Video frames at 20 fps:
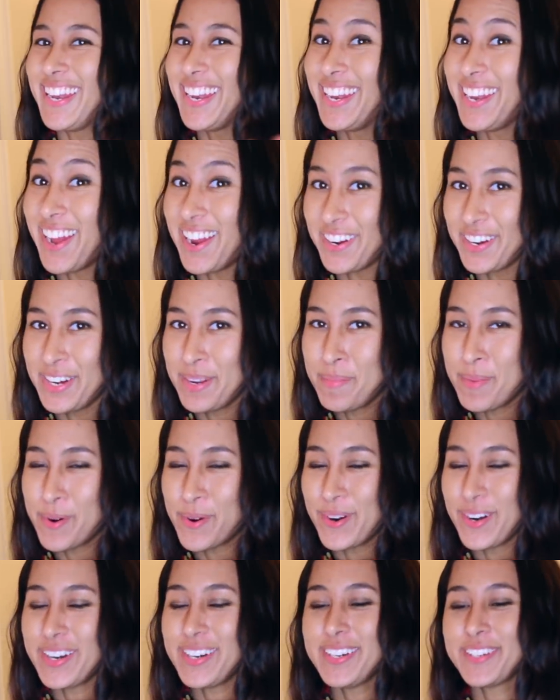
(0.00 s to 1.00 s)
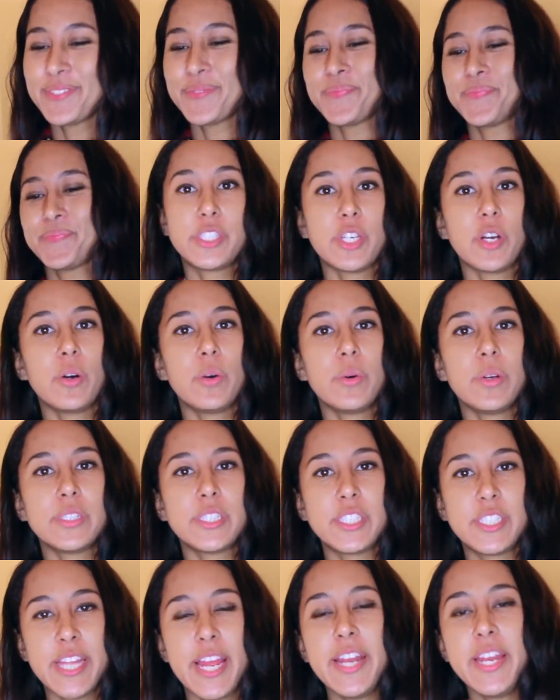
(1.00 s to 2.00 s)
Not anymore. So
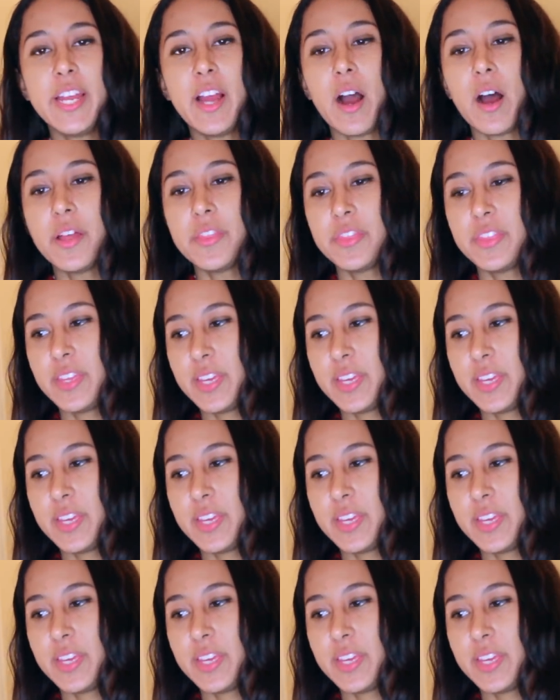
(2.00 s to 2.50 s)
standing on